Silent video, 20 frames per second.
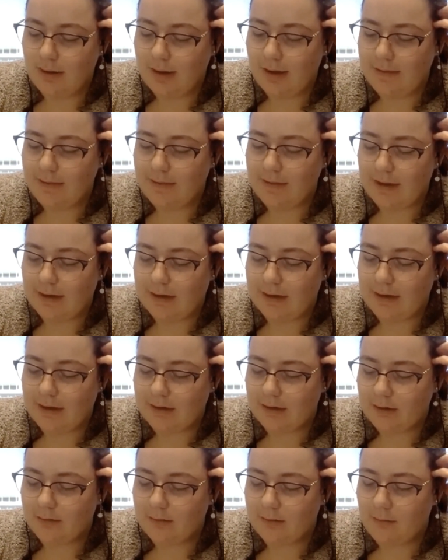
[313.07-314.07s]
And
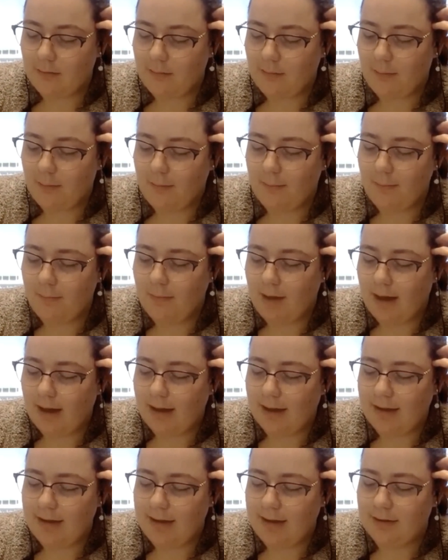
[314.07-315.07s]
then
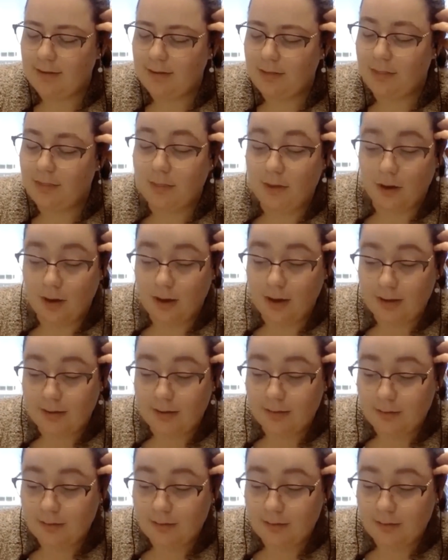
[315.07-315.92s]
my thought